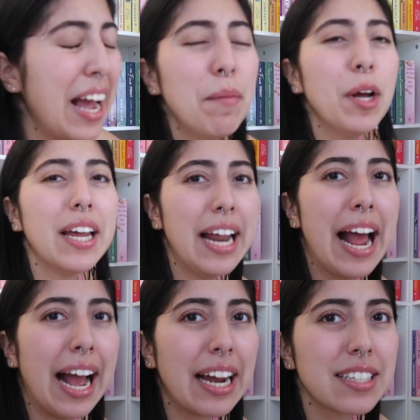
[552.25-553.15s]
I'm not gonna
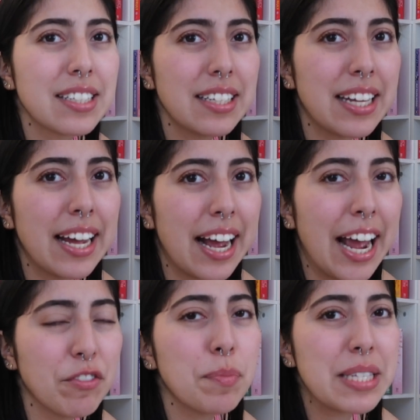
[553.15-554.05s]
act like I
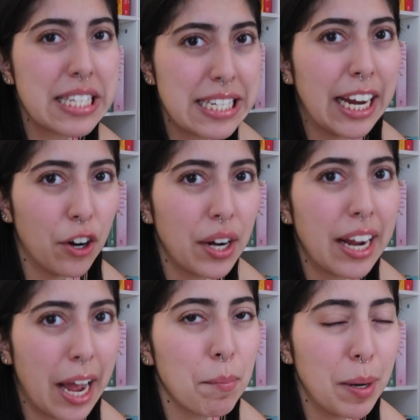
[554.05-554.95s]
haven't been
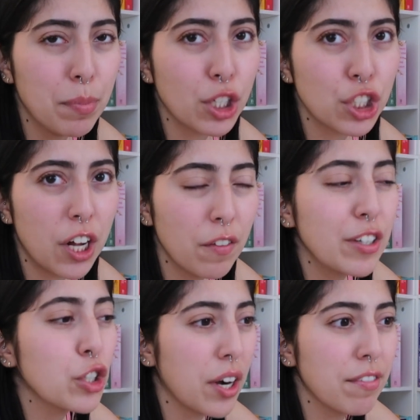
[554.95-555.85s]
staring at my
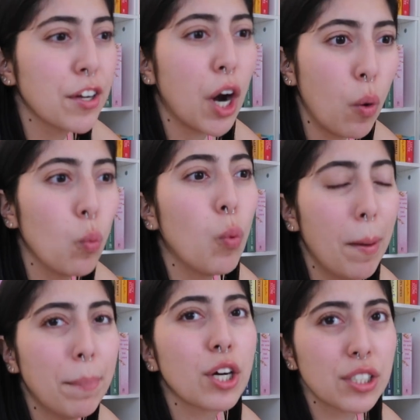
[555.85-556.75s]
bookshelf and trying to figure out
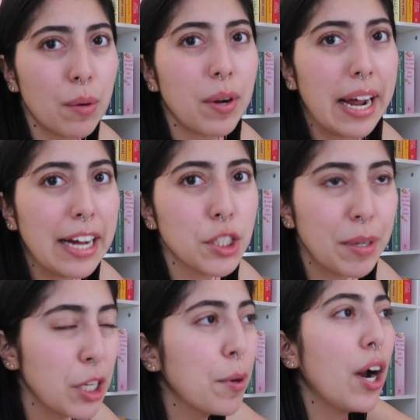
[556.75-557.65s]
what books I want to add to
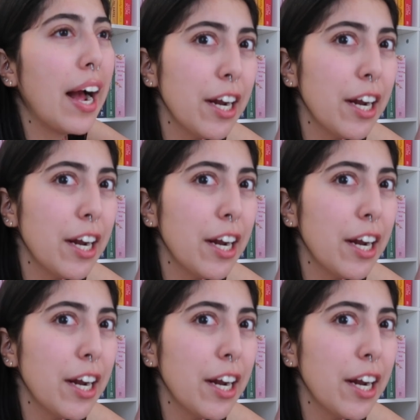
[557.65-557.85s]
my TBR.